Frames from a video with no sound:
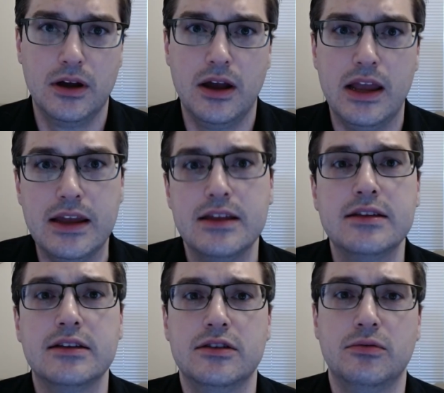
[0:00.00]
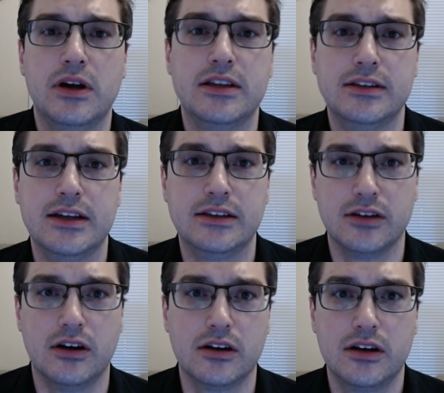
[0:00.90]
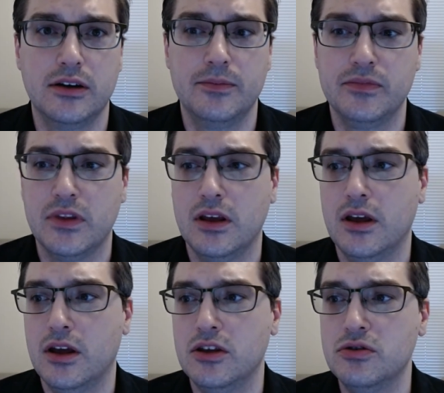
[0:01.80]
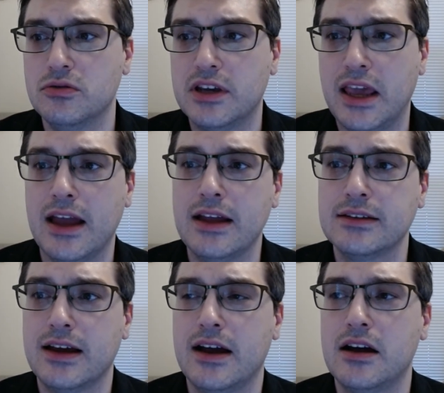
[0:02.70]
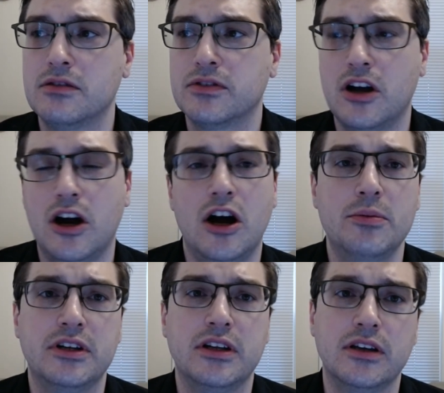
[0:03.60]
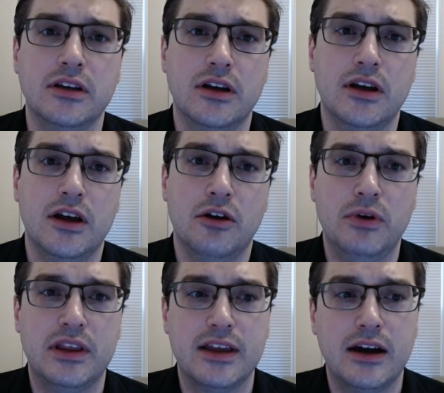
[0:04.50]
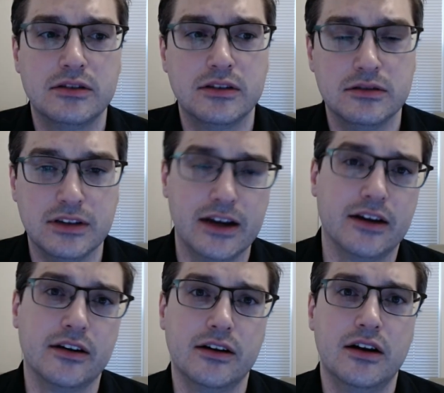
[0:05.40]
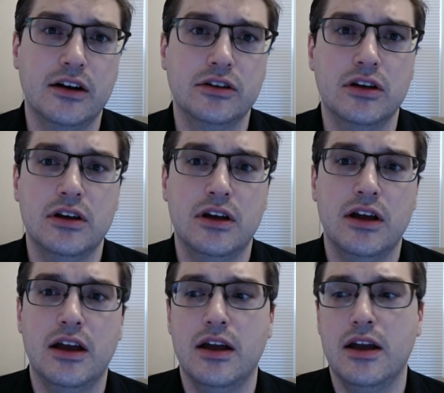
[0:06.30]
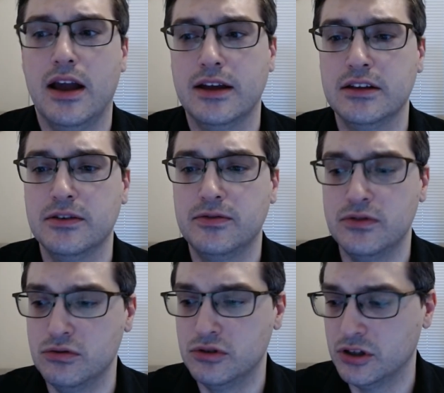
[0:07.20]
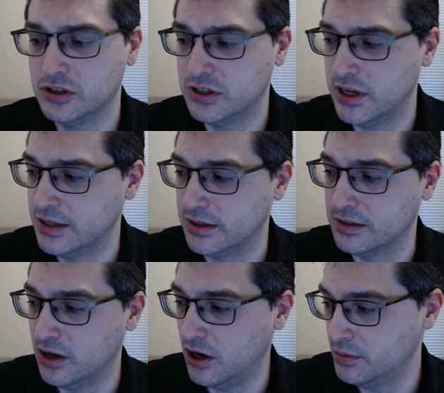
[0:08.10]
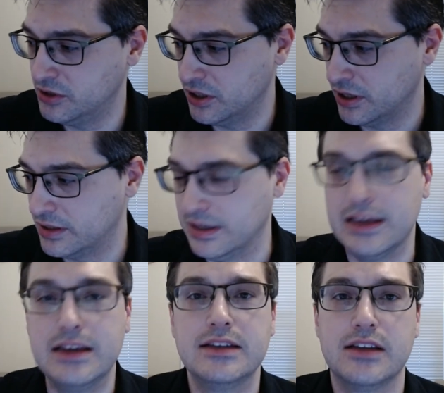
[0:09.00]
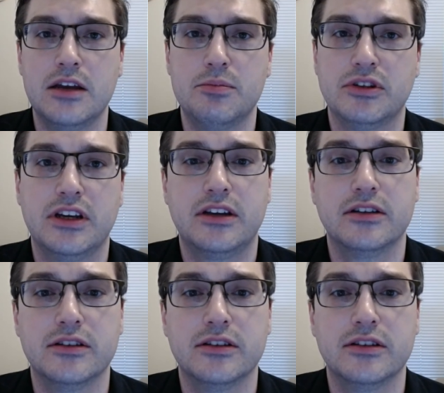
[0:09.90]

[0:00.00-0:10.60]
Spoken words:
in the way that they talk. You can't have comedy without layer. And if you just say that an object is a particular